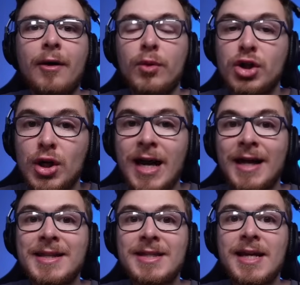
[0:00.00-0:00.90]
which you
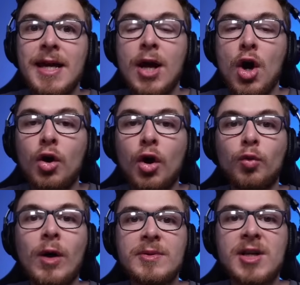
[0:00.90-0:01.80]
can see on
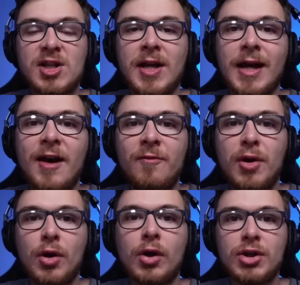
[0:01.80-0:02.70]
websites like
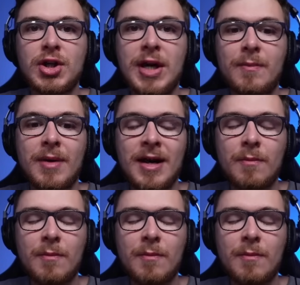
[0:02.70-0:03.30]
FPL Team.